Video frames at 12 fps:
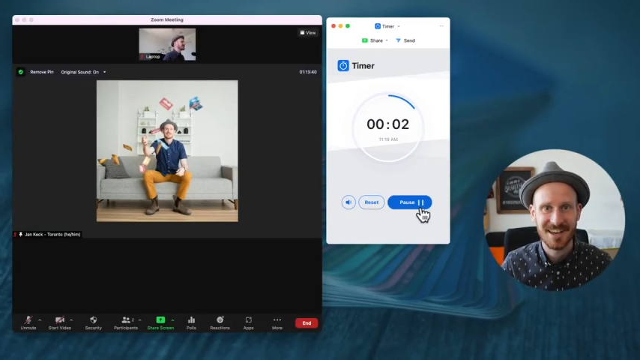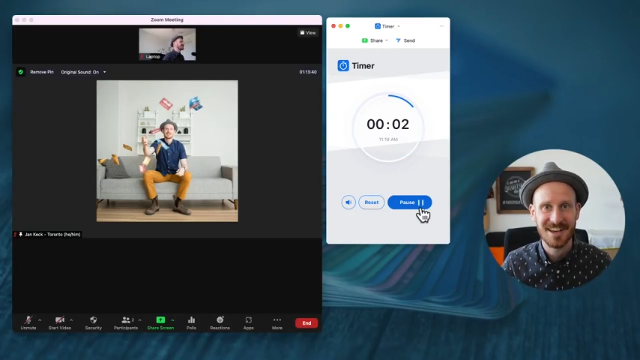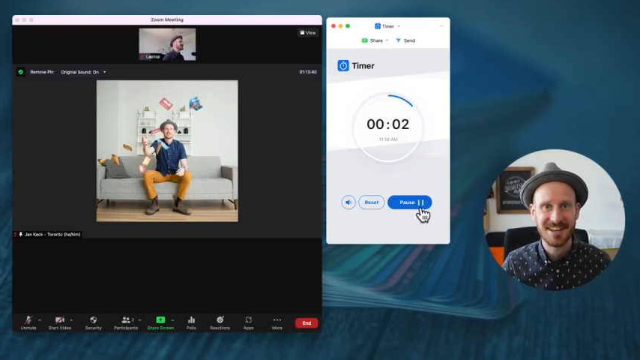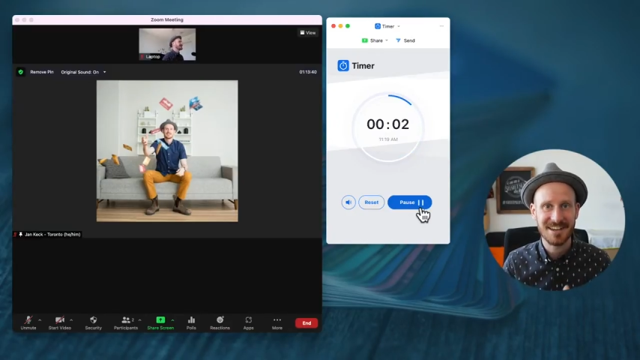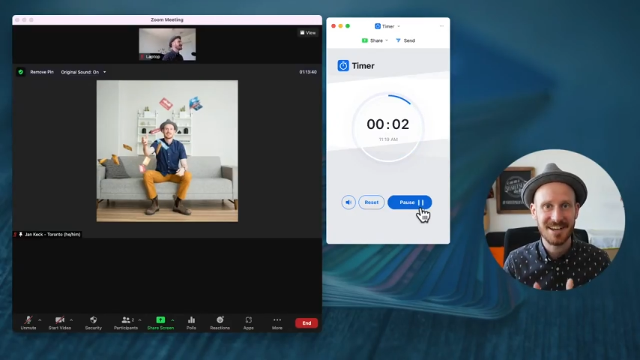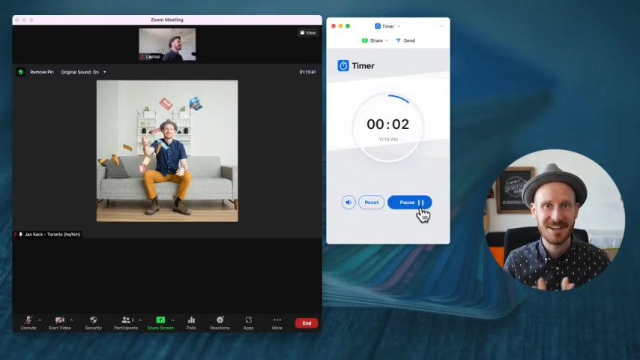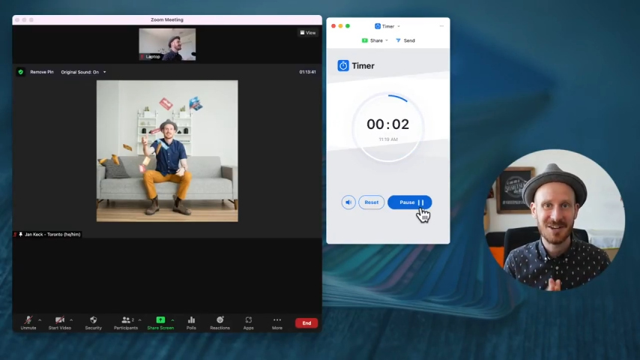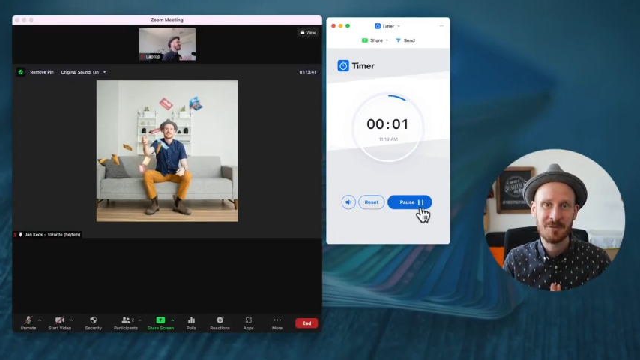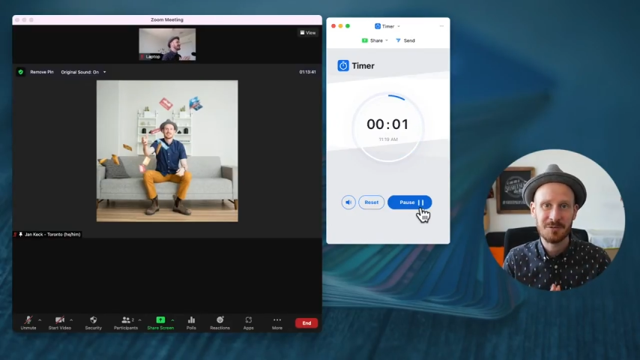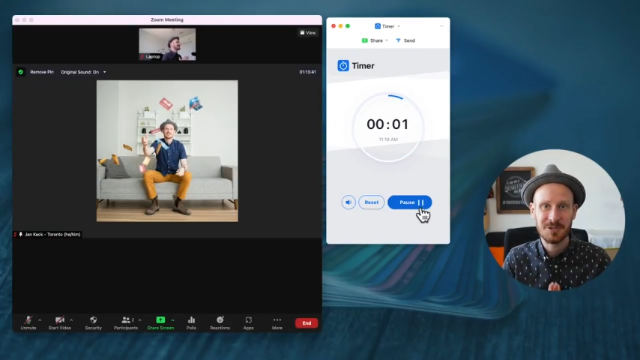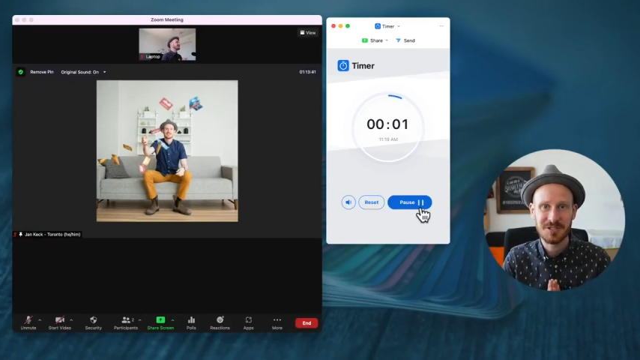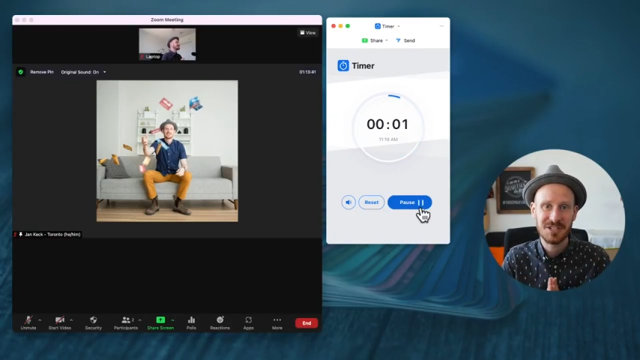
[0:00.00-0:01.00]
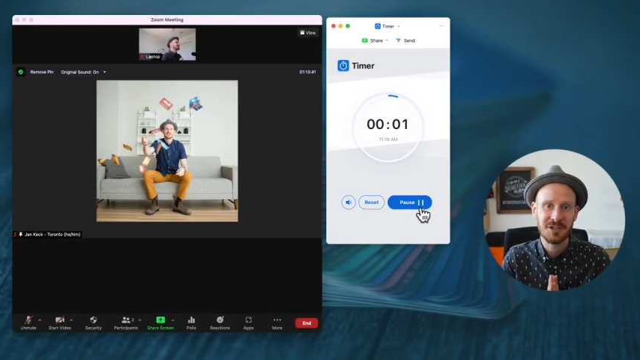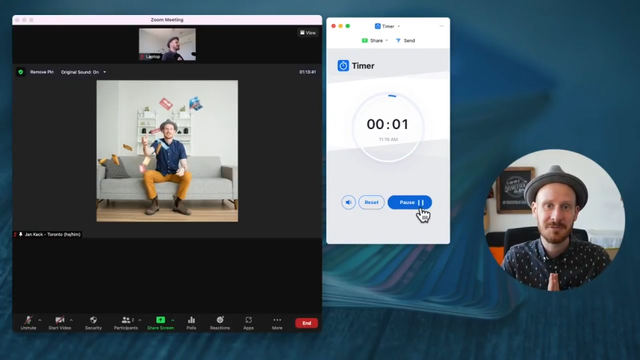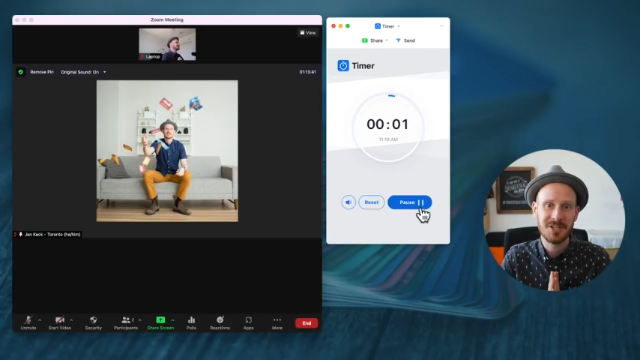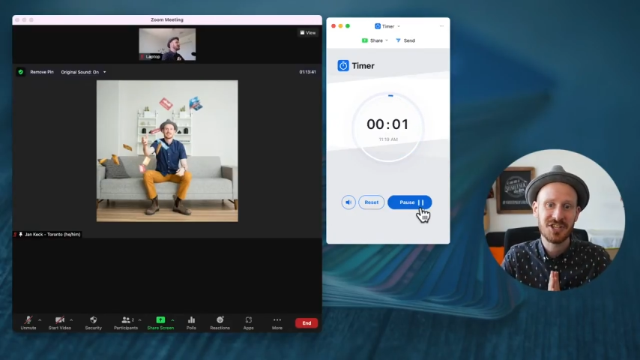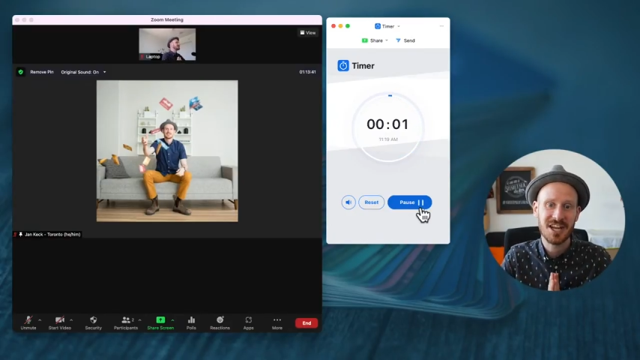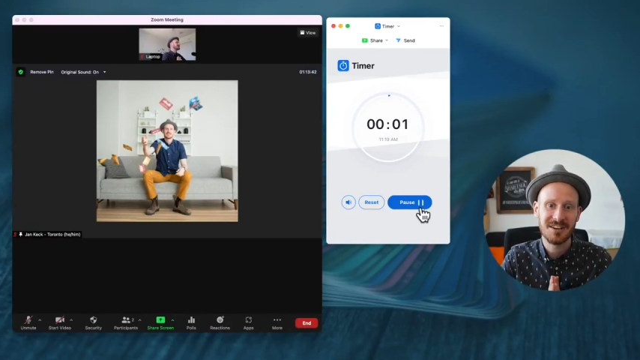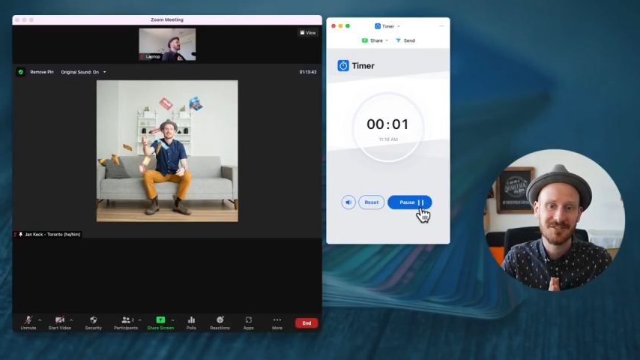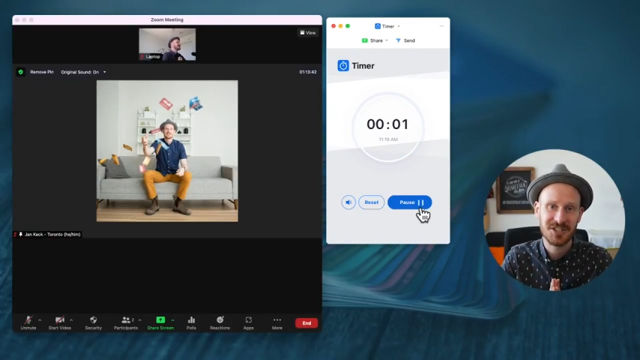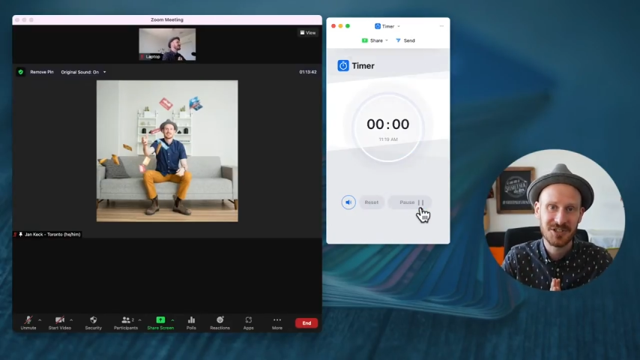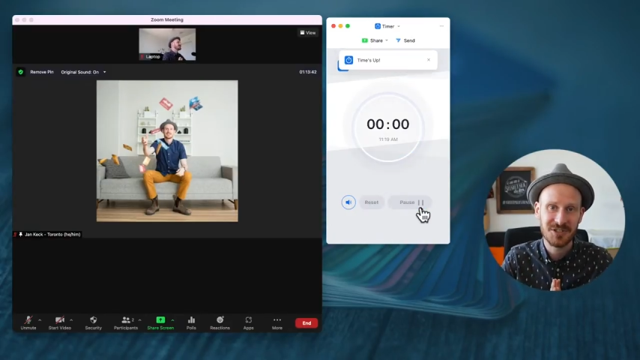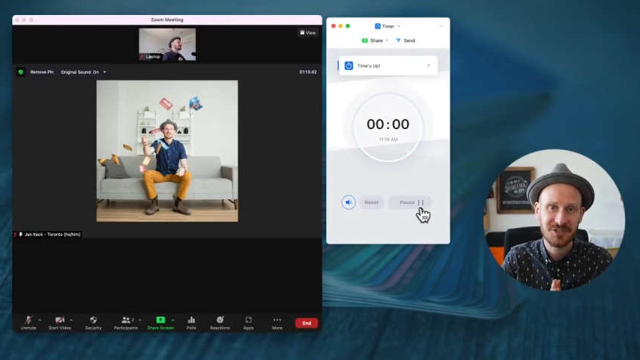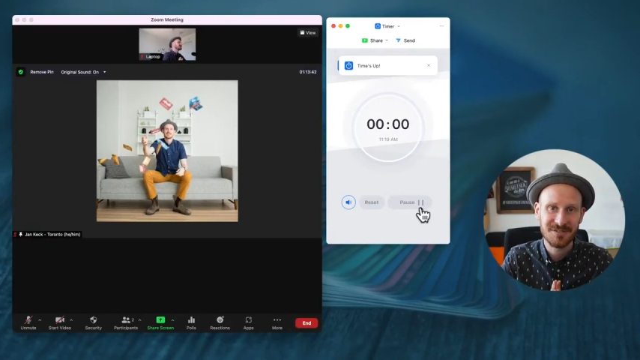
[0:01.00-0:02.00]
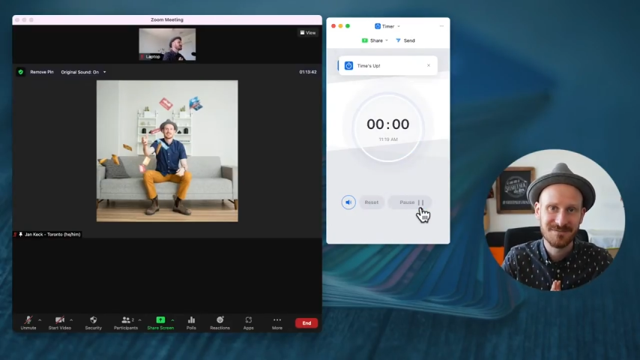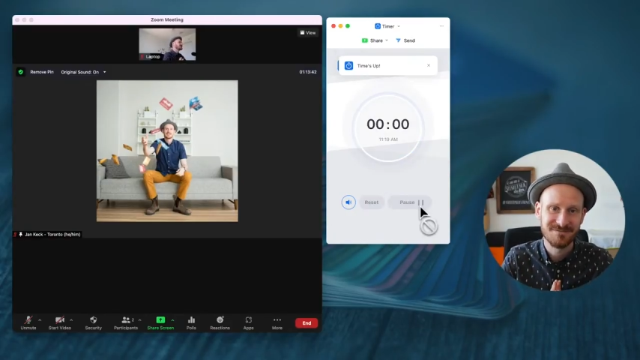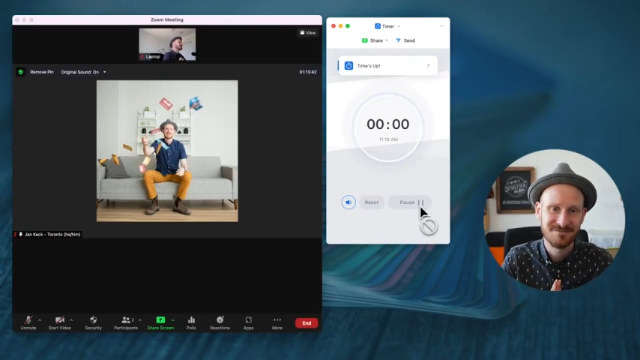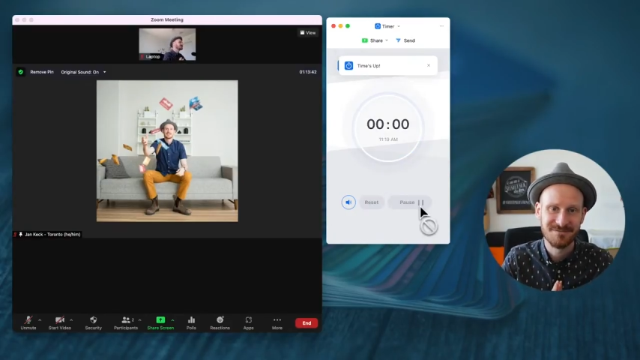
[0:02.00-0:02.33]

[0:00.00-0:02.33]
and I hope to see you on my channel very soon.